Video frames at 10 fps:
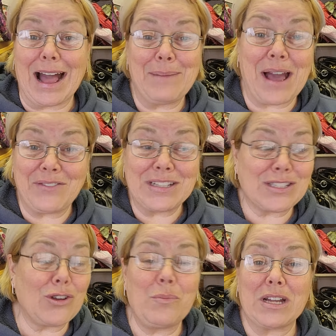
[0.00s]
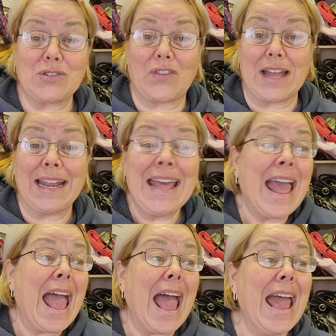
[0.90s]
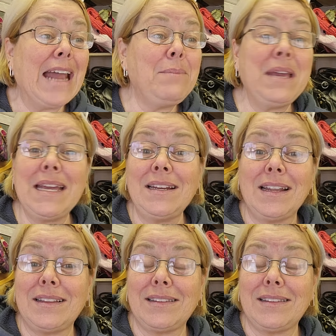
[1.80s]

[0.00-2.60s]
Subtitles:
I'm having so much fun. And I mean,